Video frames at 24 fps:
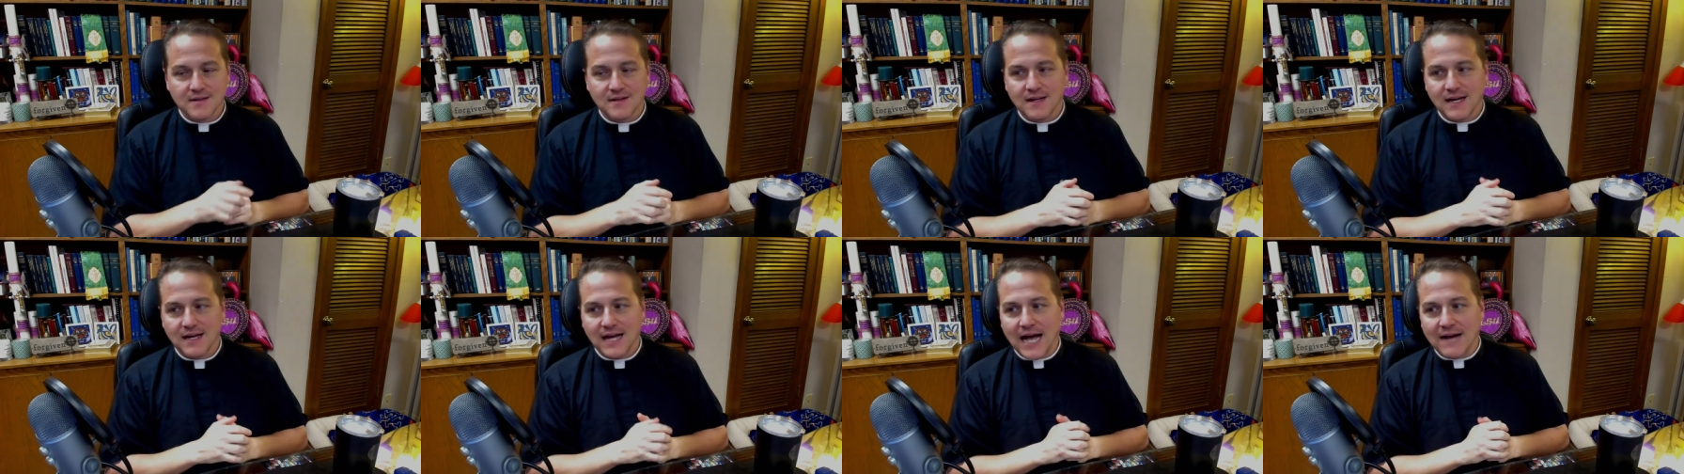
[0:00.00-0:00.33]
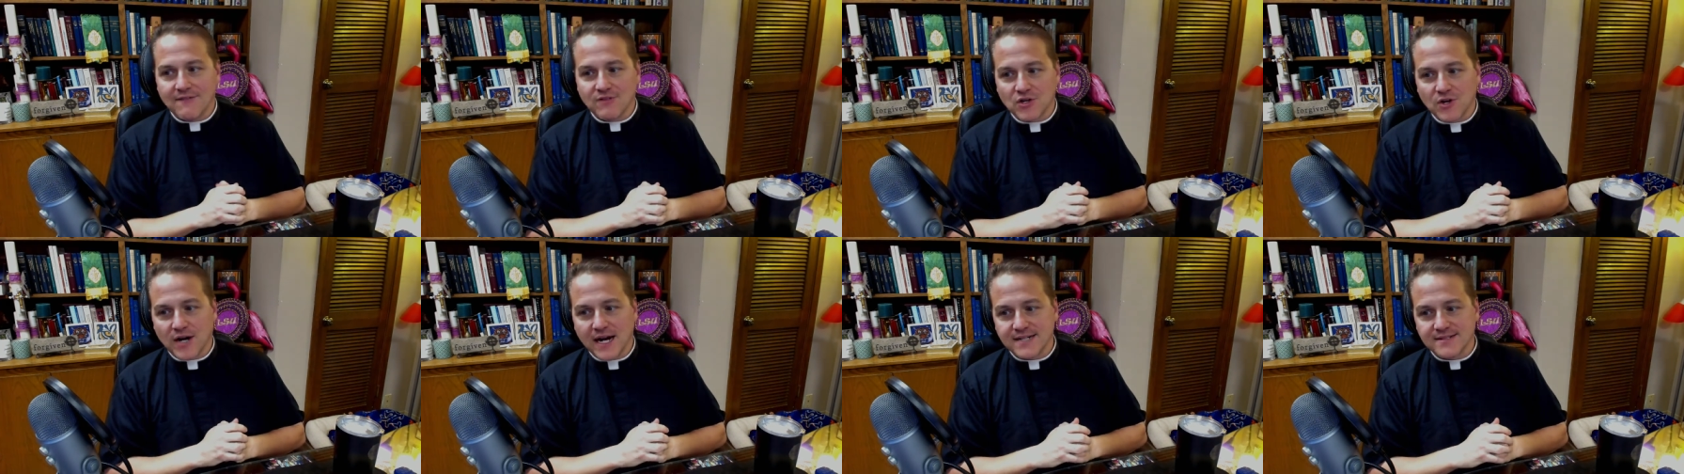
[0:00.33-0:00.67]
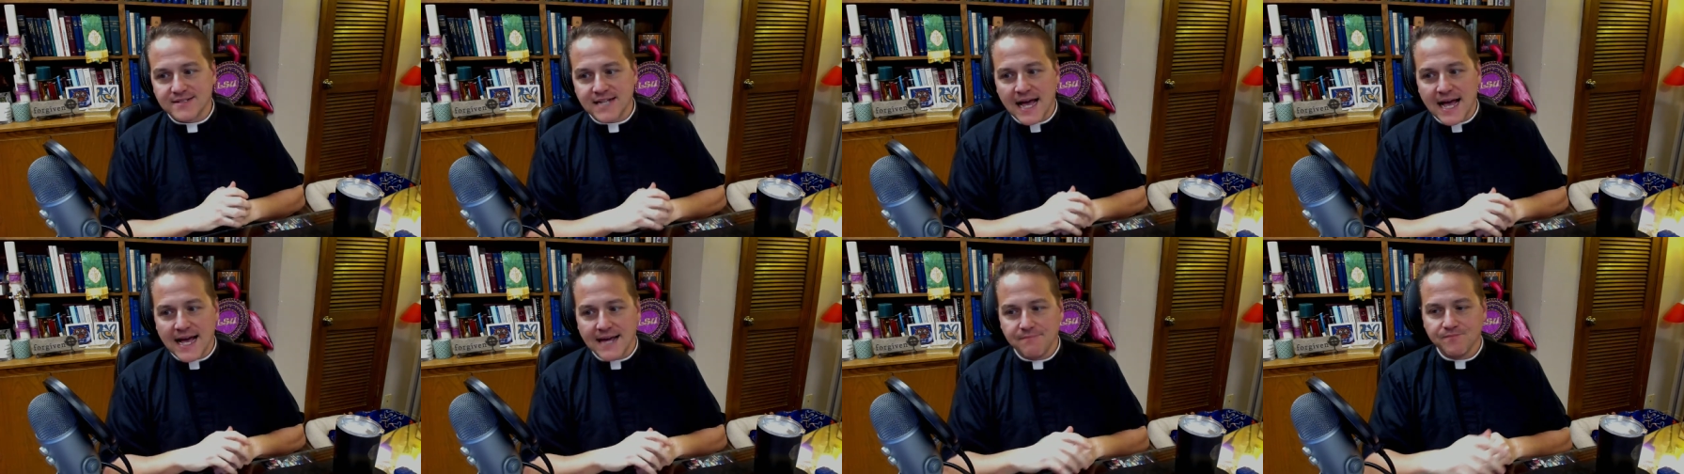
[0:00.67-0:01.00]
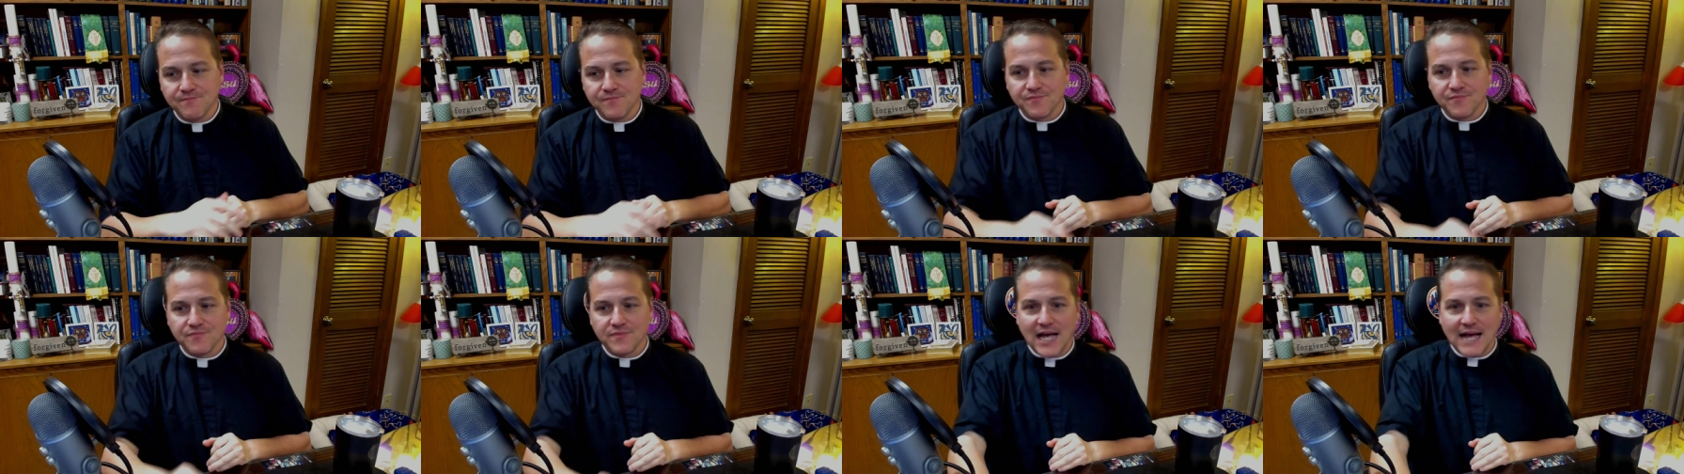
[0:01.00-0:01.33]
Have a great day.
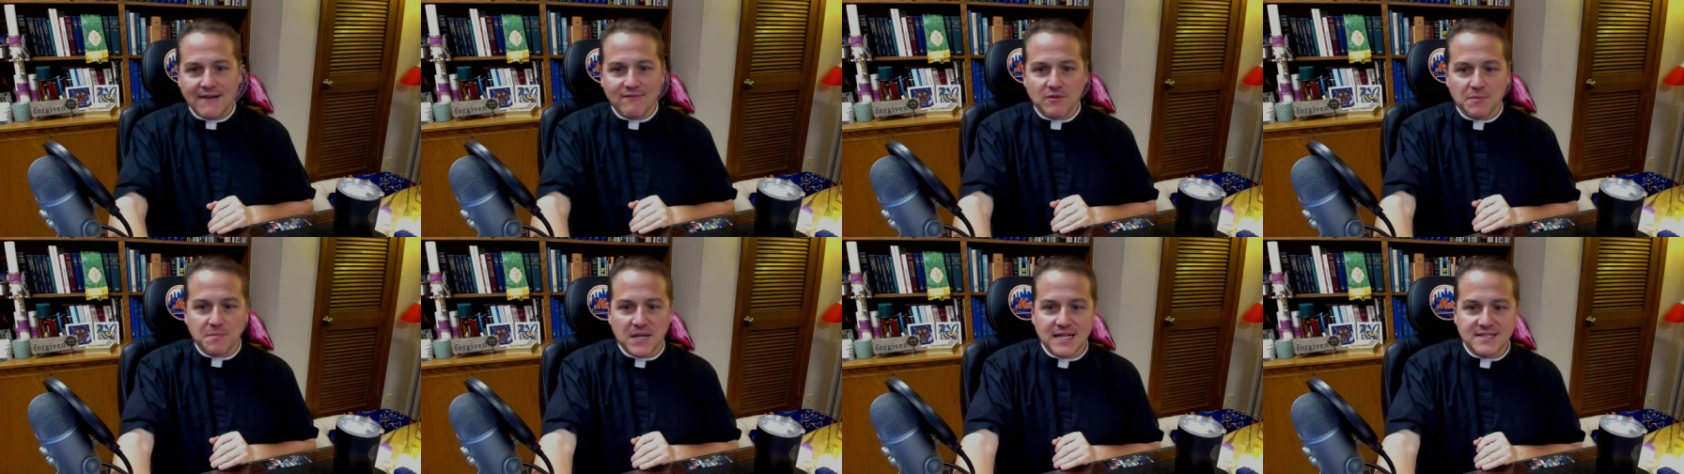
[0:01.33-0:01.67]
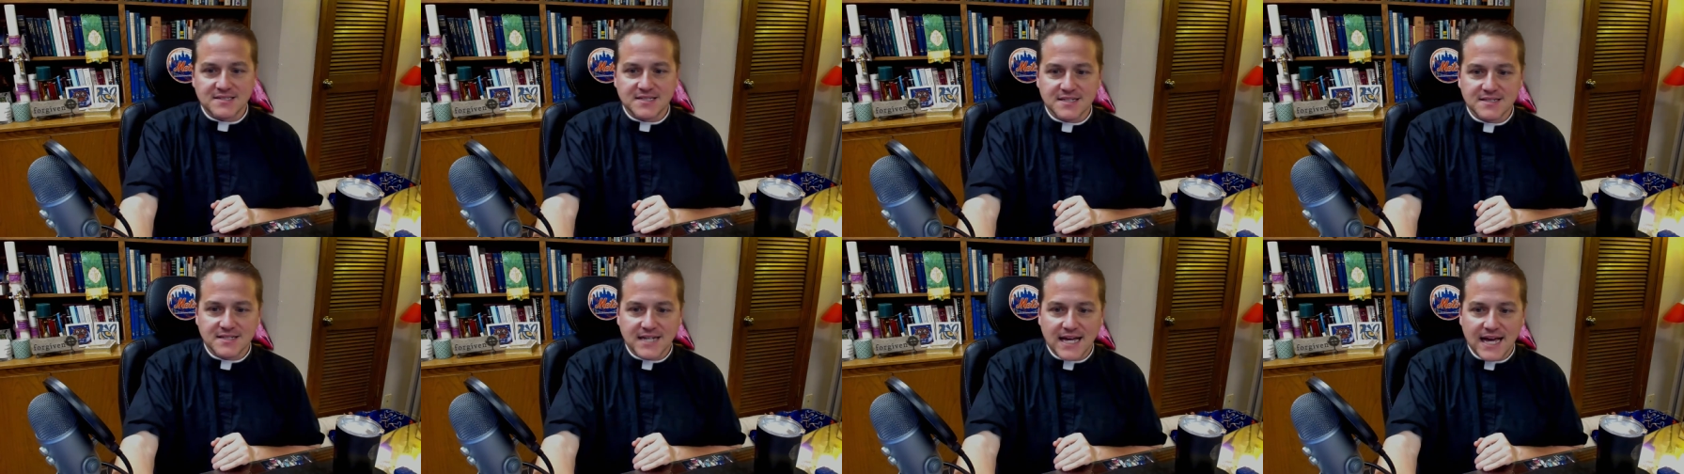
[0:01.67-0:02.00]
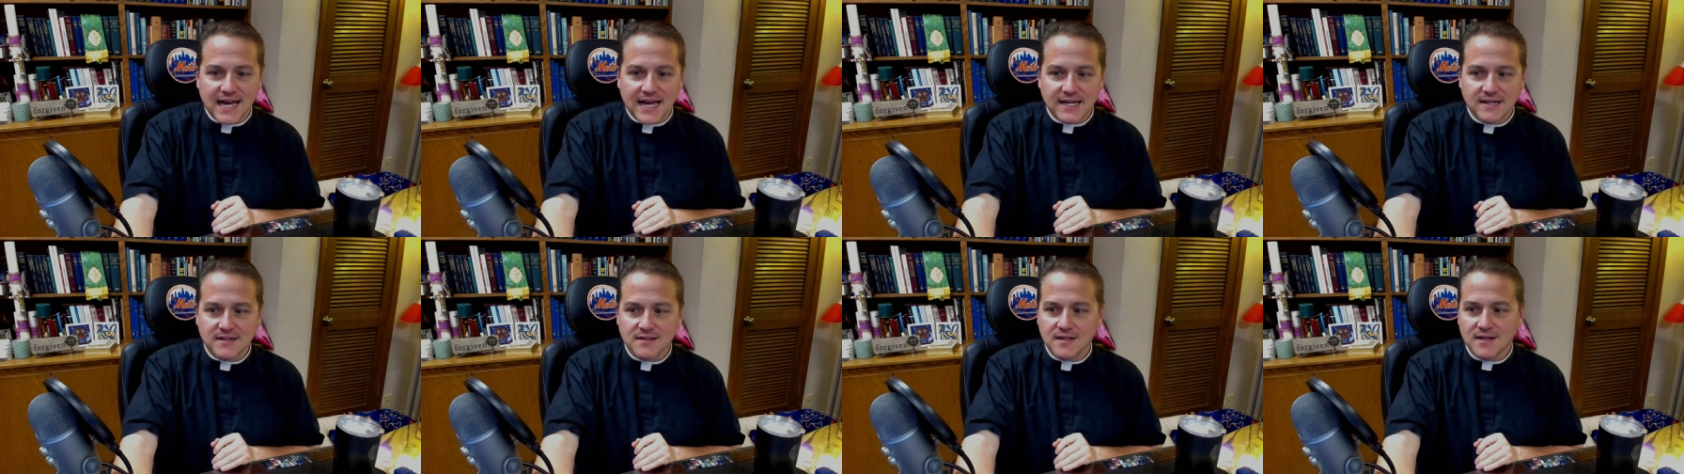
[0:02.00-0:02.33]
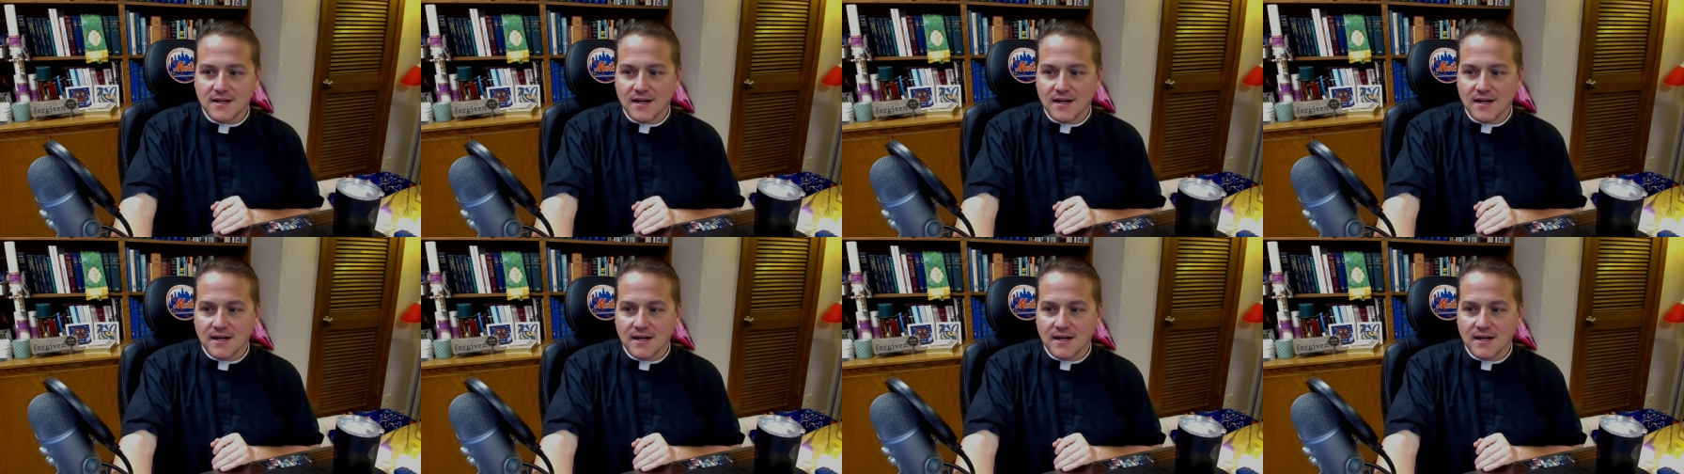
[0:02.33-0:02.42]
Have a blessed day.